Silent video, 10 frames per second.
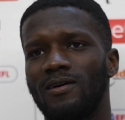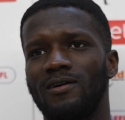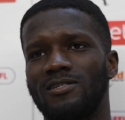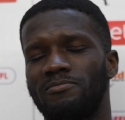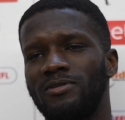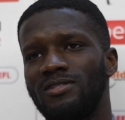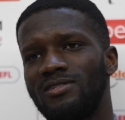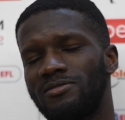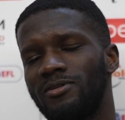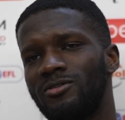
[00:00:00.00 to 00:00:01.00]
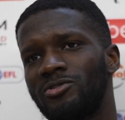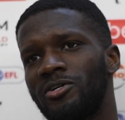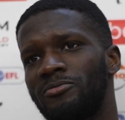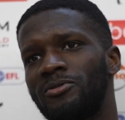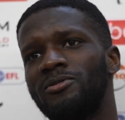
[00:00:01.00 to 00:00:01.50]
It's been
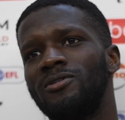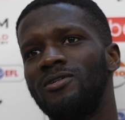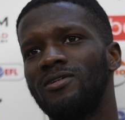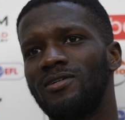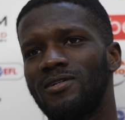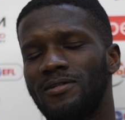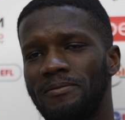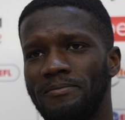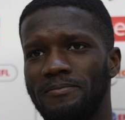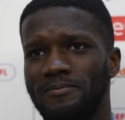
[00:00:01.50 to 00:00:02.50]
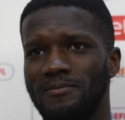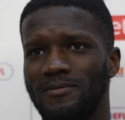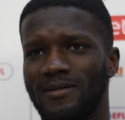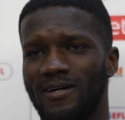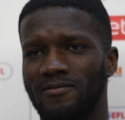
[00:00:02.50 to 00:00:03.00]
enjoyable.
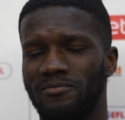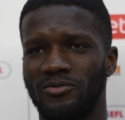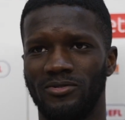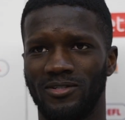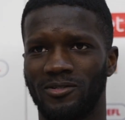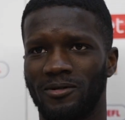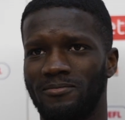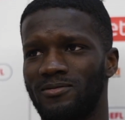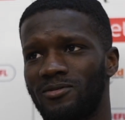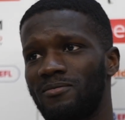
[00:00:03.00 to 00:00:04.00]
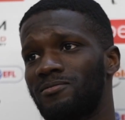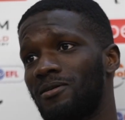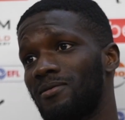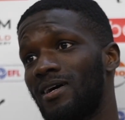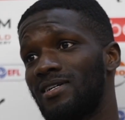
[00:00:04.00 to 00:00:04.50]
Gavin Mildy are
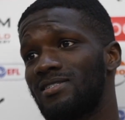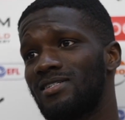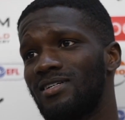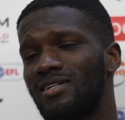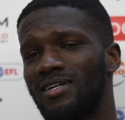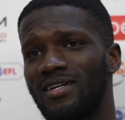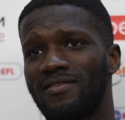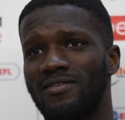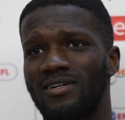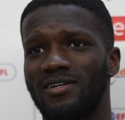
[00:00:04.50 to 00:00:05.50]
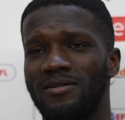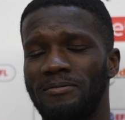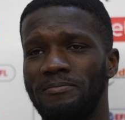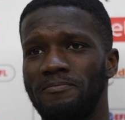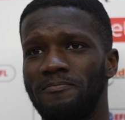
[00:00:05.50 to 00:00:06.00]
top guys, and I think
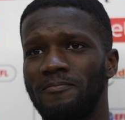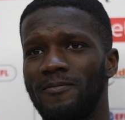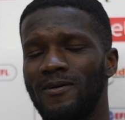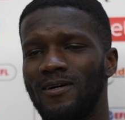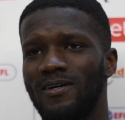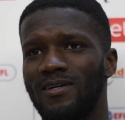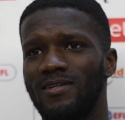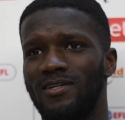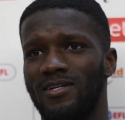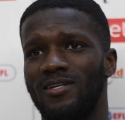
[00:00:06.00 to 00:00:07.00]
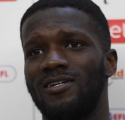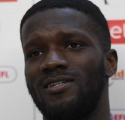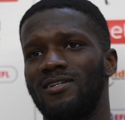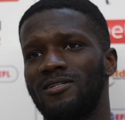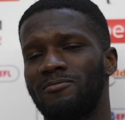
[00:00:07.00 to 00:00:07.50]
they're
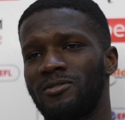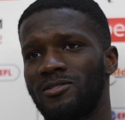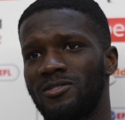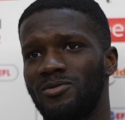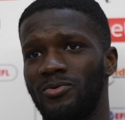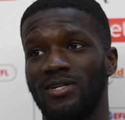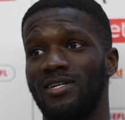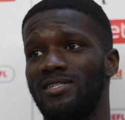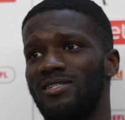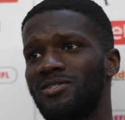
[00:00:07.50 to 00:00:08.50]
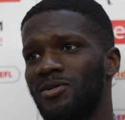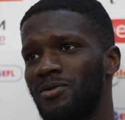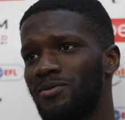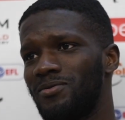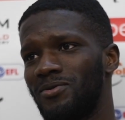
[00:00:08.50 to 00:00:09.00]
learning as much as we're learning,
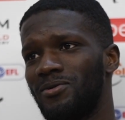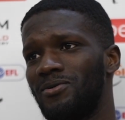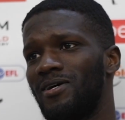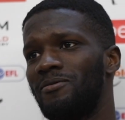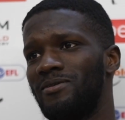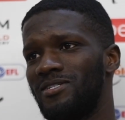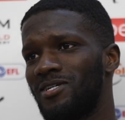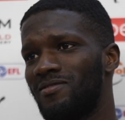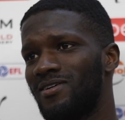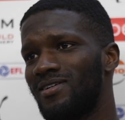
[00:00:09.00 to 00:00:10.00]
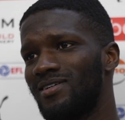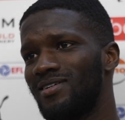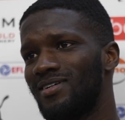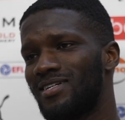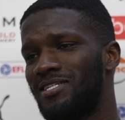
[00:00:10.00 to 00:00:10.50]
so we're all helping each other
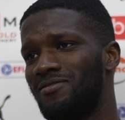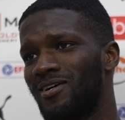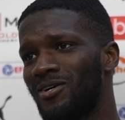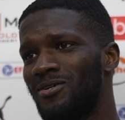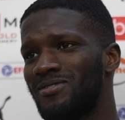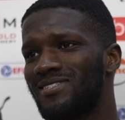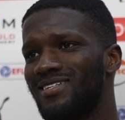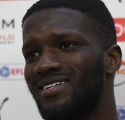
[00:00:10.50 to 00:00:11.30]
achieve our goals.